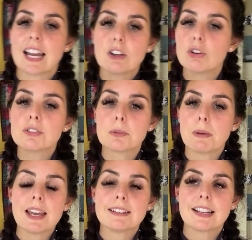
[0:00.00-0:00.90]
I go to
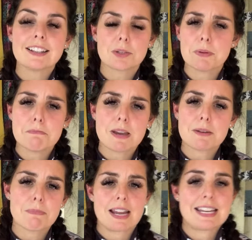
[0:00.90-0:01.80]
bed. I like to be in
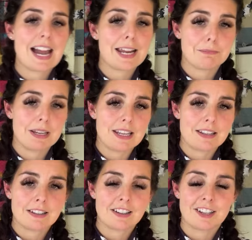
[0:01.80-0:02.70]
bed by 9, me.